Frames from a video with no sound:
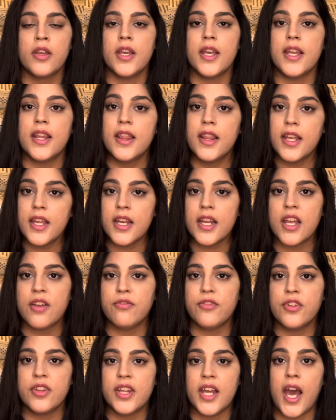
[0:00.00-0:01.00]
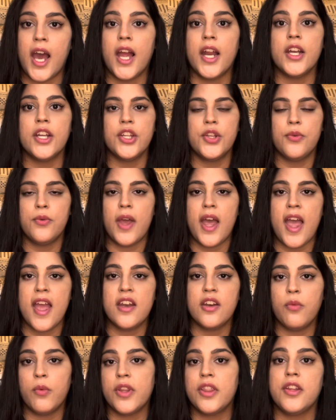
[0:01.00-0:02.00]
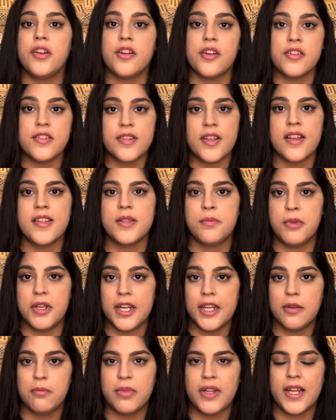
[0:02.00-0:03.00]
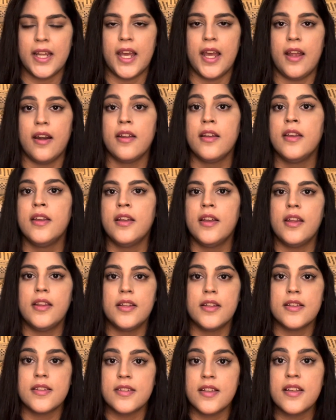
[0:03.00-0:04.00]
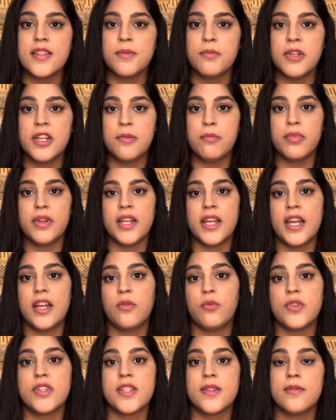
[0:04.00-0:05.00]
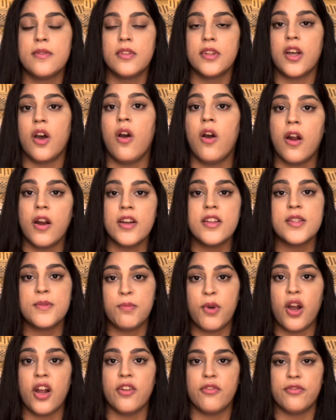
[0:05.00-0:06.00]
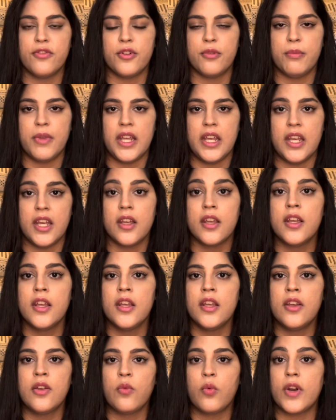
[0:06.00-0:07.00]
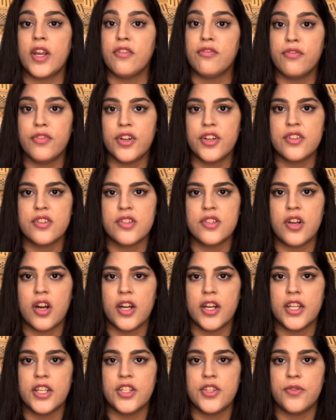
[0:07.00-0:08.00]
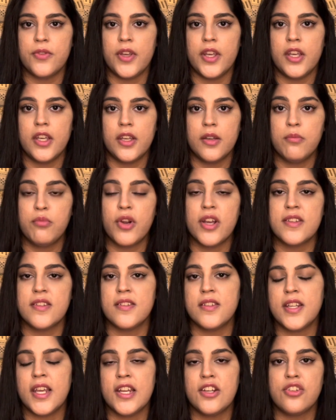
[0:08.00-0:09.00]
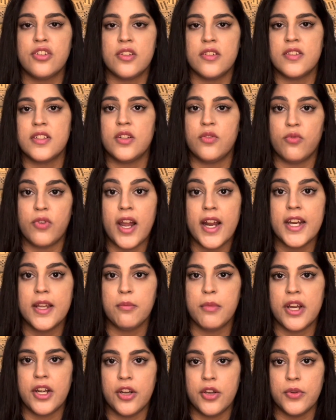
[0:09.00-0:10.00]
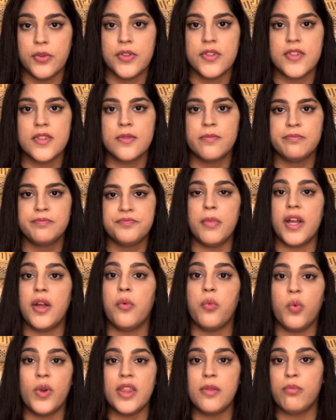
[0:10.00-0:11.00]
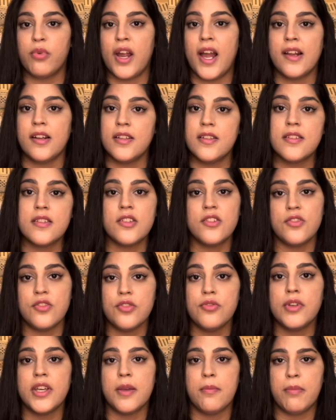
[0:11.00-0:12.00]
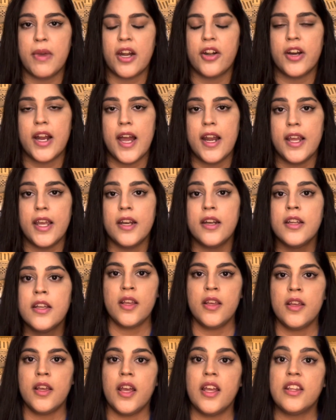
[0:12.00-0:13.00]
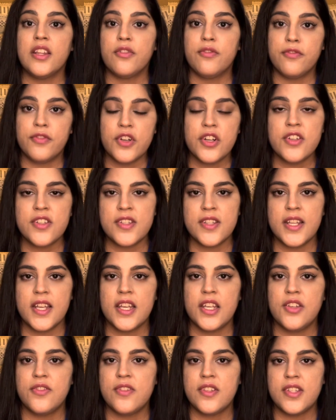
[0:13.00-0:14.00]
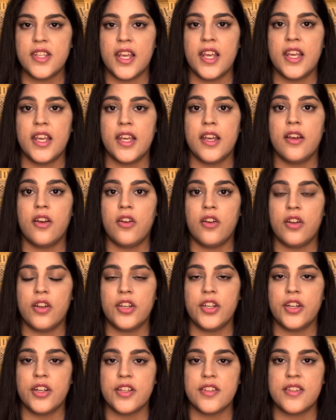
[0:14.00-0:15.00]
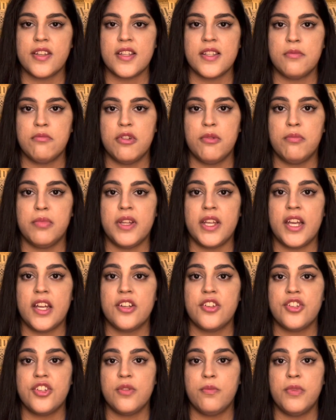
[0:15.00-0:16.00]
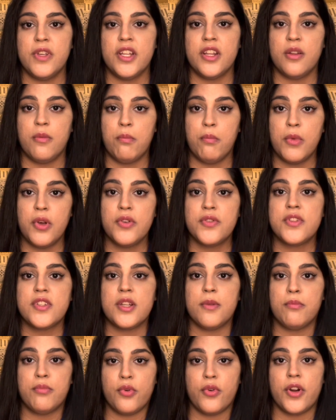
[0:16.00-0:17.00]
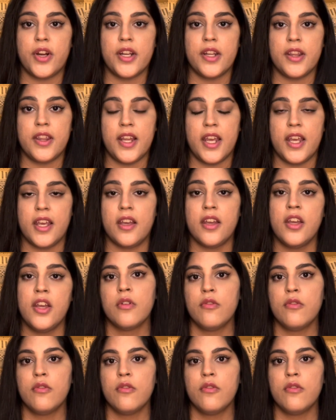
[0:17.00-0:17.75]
And then after that, you end with your assessment and plan. And the assessment and plan was the hardest part for me when I first started doing presentations and writing my notes. But with practice, you do get better at it. And the first thing you say on your assessment plan should be the most important thing.